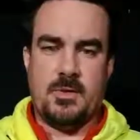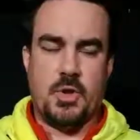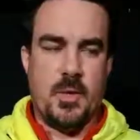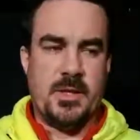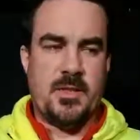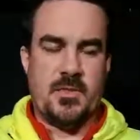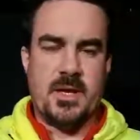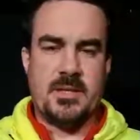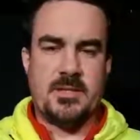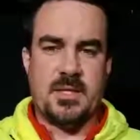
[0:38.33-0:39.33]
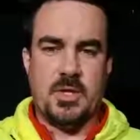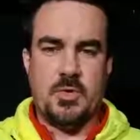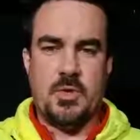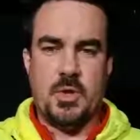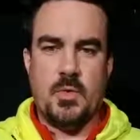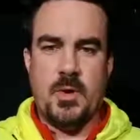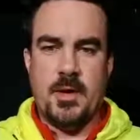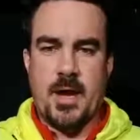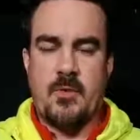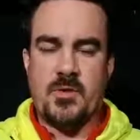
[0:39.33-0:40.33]
Doing the things that you do
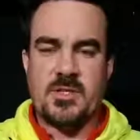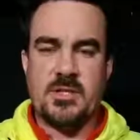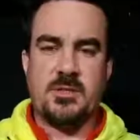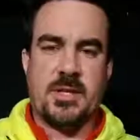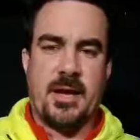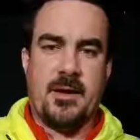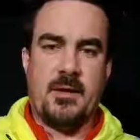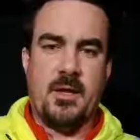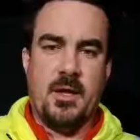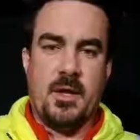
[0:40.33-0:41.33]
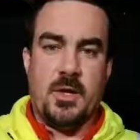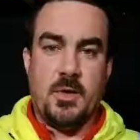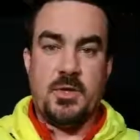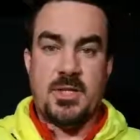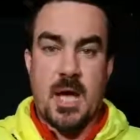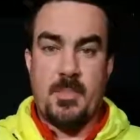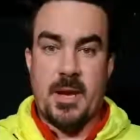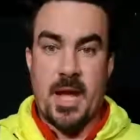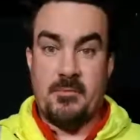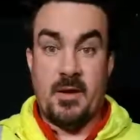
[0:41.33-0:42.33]
every single day. You just happen
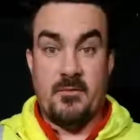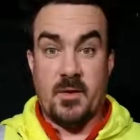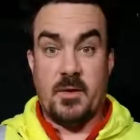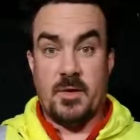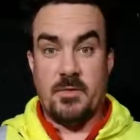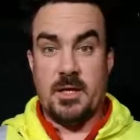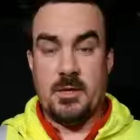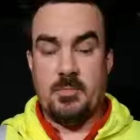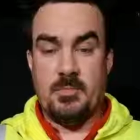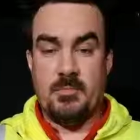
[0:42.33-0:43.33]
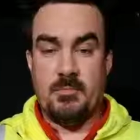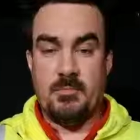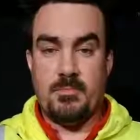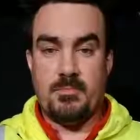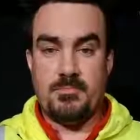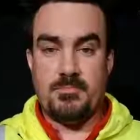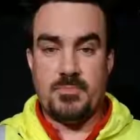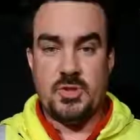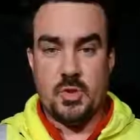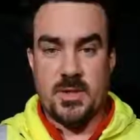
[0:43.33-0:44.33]
to have a very unique
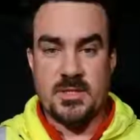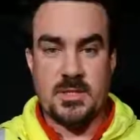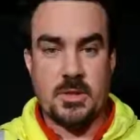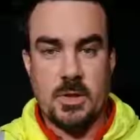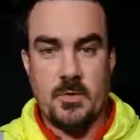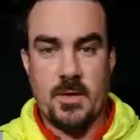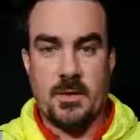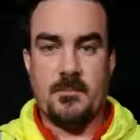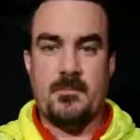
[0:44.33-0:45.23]
choice in clothing.